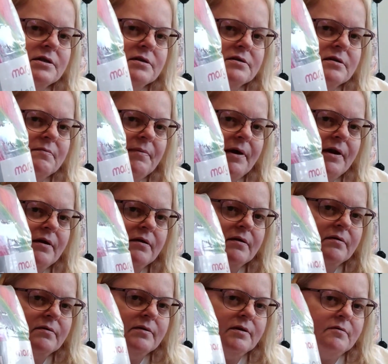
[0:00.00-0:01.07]
There's a
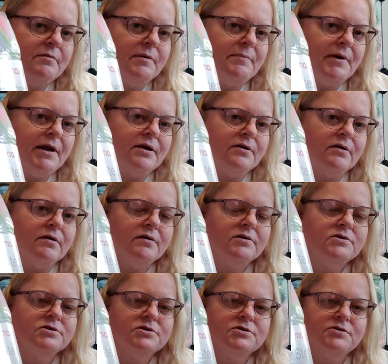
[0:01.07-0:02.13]
little bit better
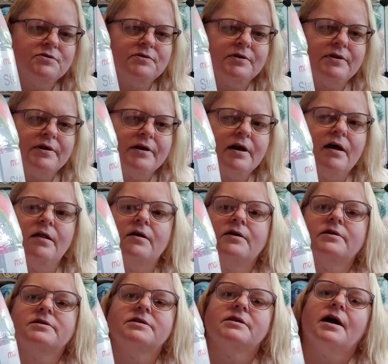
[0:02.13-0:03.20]
true to the color.
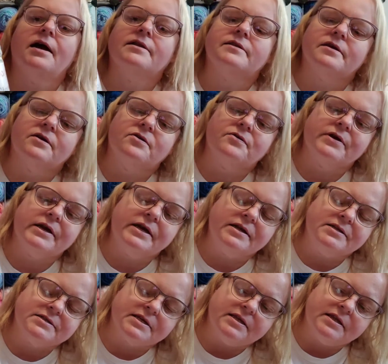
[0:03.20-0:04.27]
It's got the
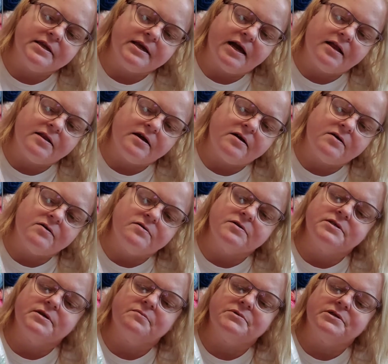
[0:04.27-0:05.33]
greens and the
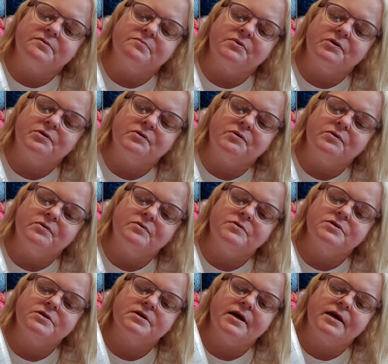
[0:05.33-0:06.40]
yellows and some
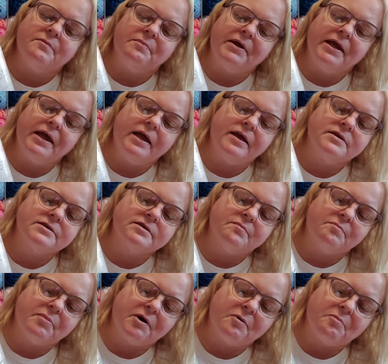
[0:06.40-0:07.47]
blues and pinks
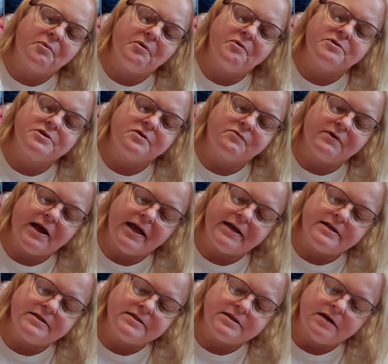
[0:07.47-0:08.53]
and purples and
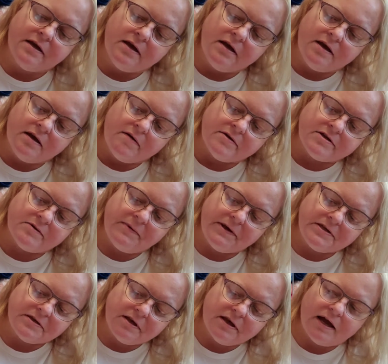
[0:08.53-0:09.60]
reds. So
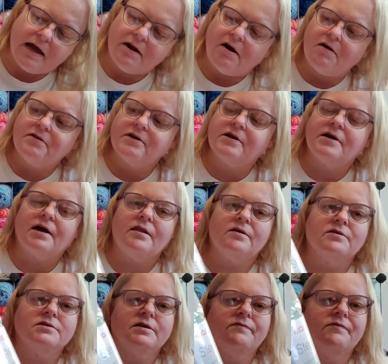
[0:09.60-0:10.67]
basically got all the
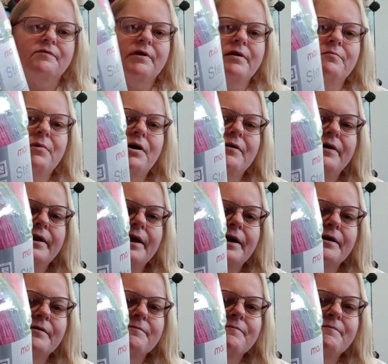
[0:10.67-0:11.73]
colors of the rainbow in
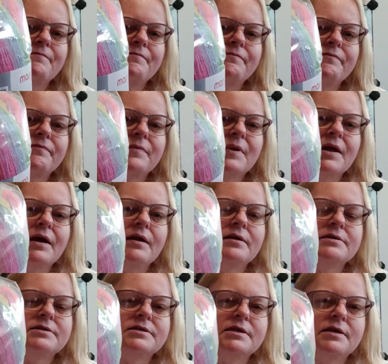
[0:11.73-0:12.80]
there. Kind
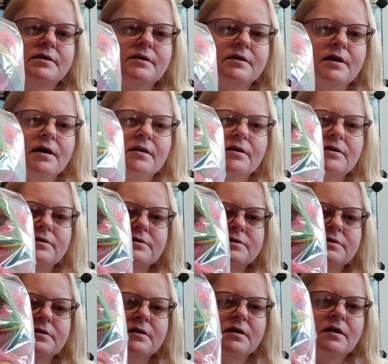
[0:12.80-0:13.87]
of see the
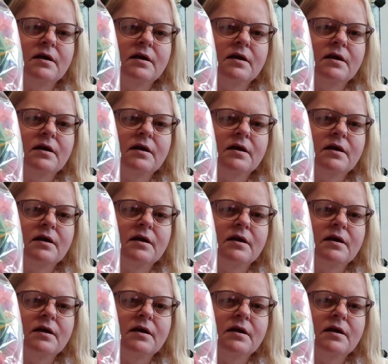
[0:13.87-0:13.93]
colors.